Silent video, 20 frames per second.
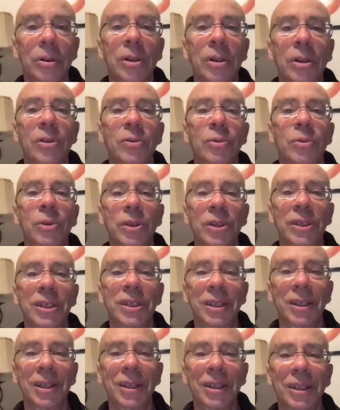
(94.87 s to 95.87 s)
This
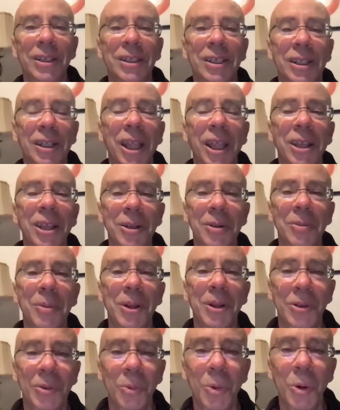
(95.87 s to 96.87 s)

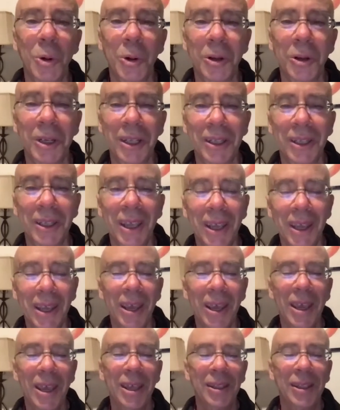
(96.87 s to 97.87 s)
enlightenment word
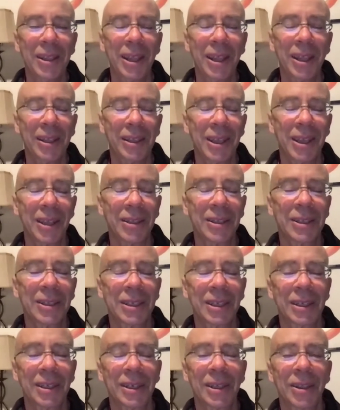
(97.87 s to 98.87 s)
that
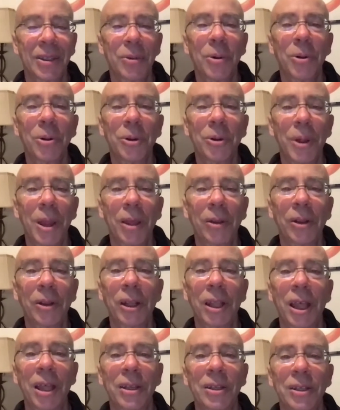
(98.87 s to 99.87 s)
gets thrown around a
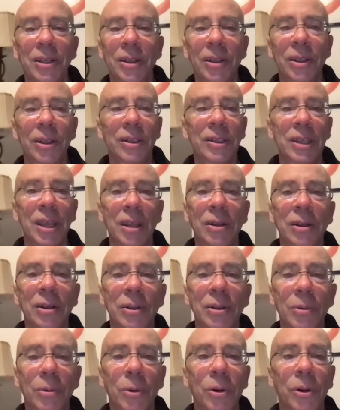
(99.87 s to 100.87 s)
lot in the Zen
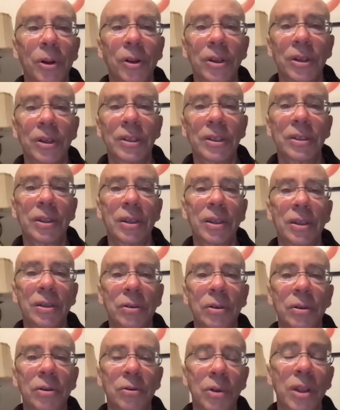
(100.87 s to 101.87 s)
world is the
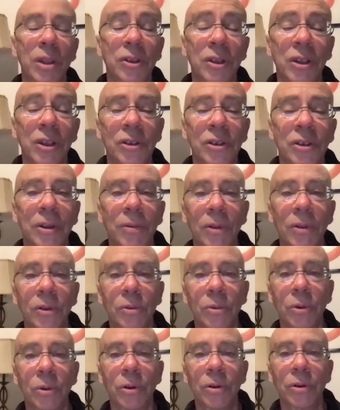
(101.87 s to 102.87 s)
translation of
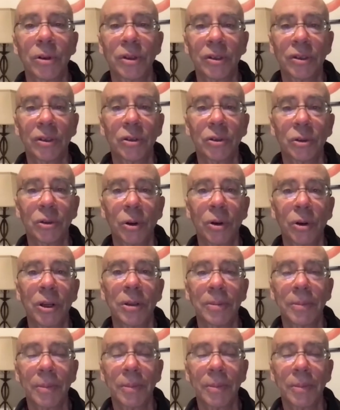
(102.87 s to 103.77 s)
this word satori.